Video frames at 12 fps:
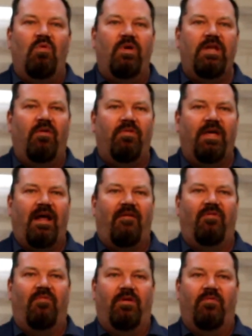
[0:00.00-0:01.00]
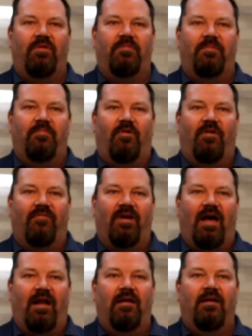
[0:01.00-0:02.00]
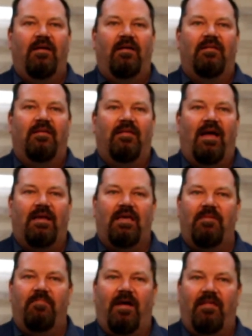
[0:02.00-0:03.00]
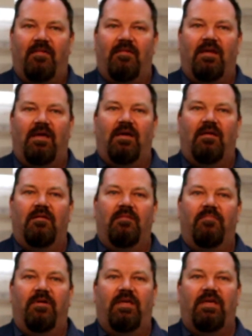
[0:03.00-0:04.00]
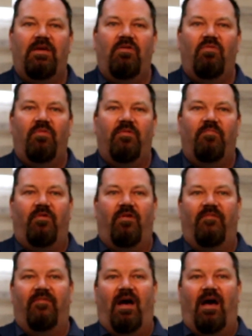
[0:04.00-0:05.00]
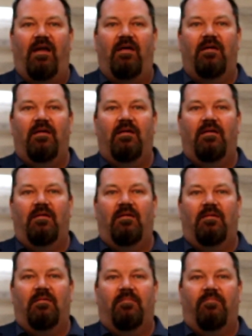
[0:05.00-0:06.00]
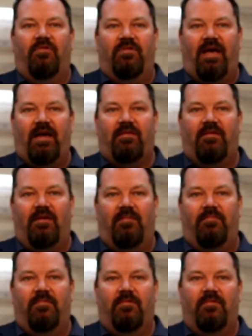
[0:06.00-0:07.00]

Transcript: We know that everyone who has been born of God does not keep on sinning, but he who is born of God protects him